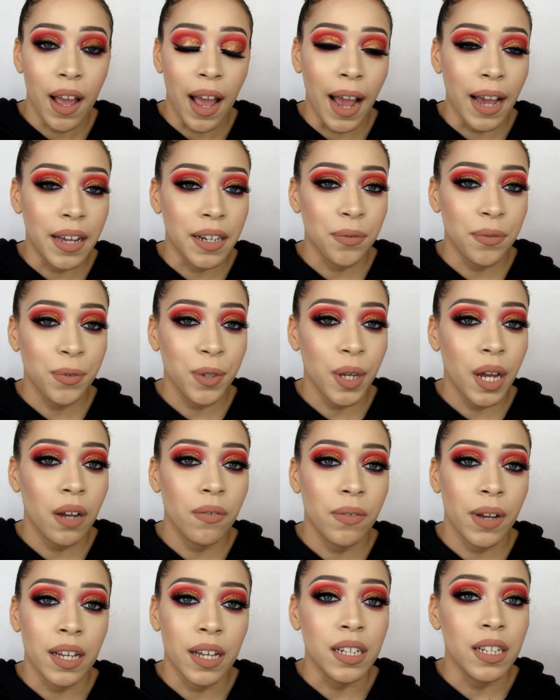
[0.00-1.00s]
and if you
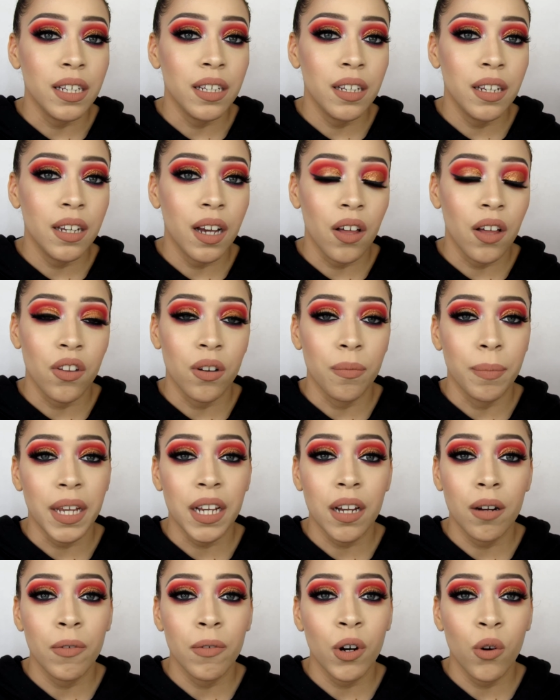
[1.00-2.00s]
have any other
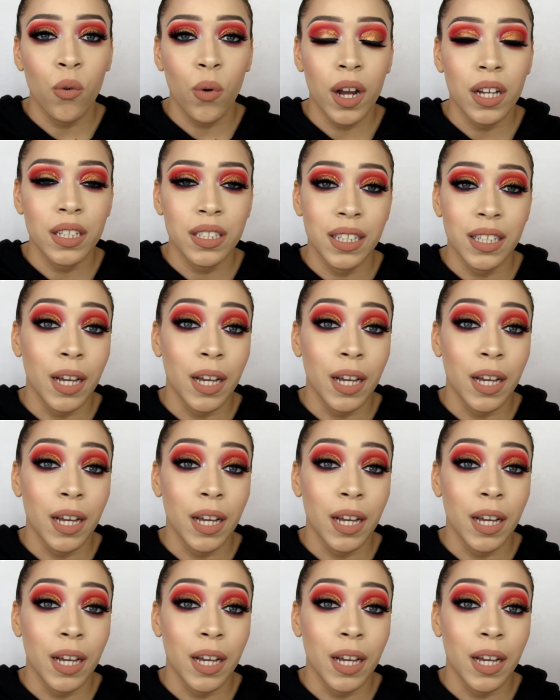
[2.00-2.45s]
makeup requests,